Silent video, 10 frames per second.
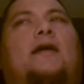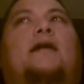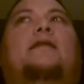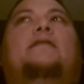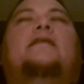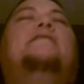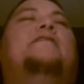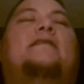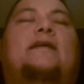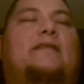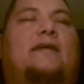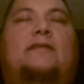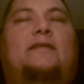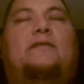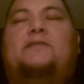And they found out that,
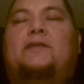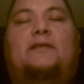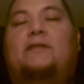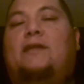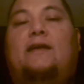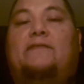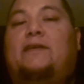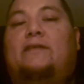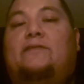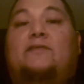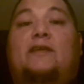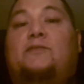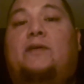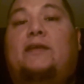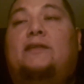she couldn't have kids, so
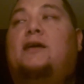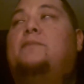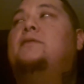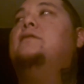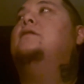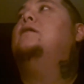that's why they adopted.